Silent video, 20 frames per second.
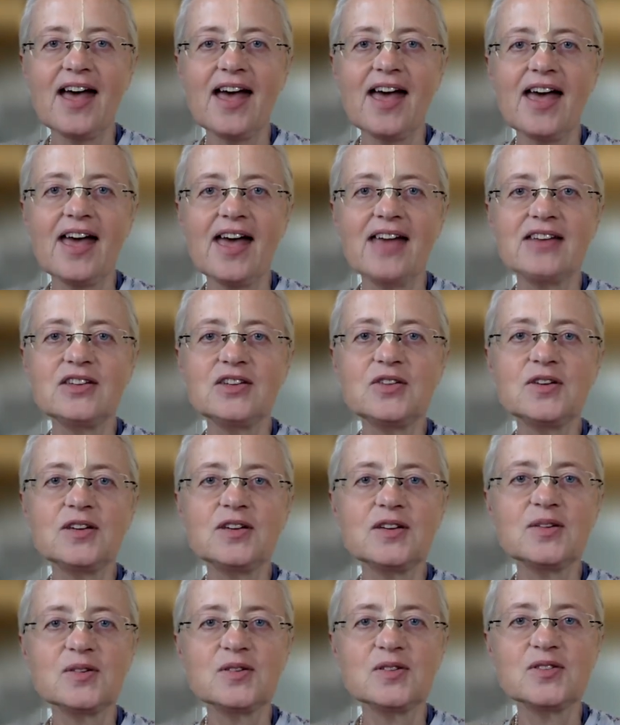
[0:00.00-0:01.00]
And you
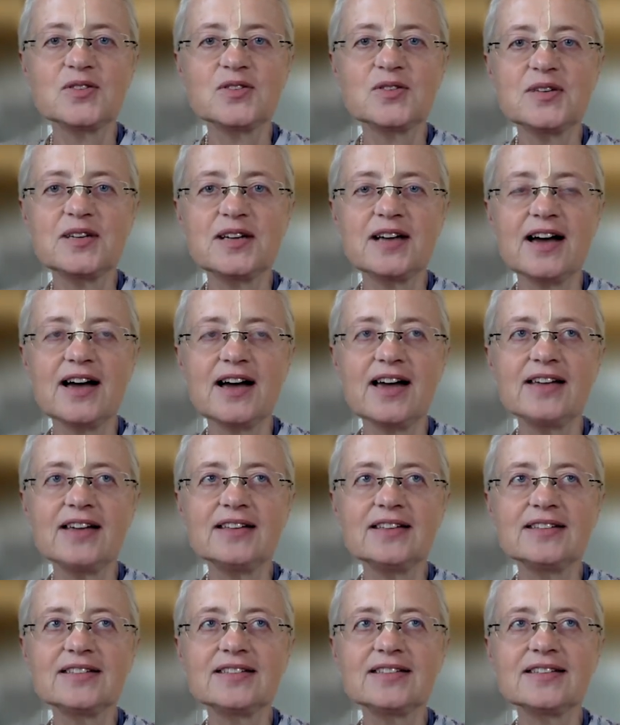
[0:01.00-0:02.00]
can also
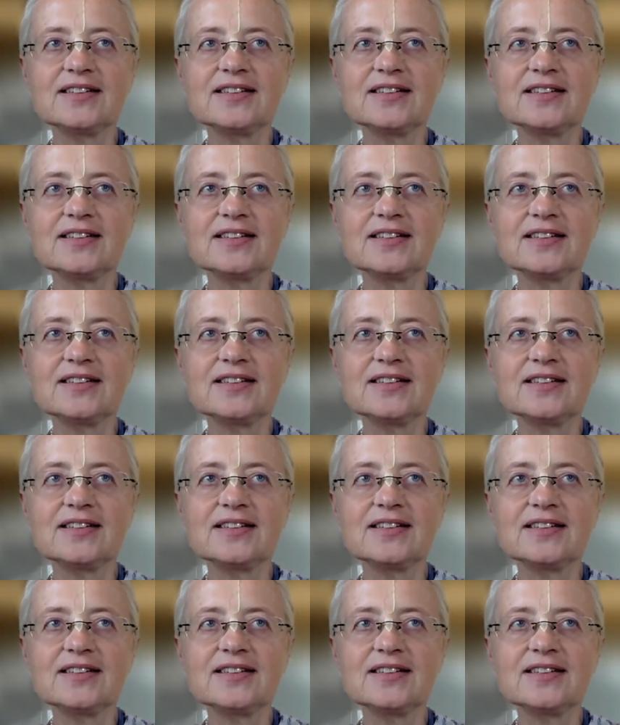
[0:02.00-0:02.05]
write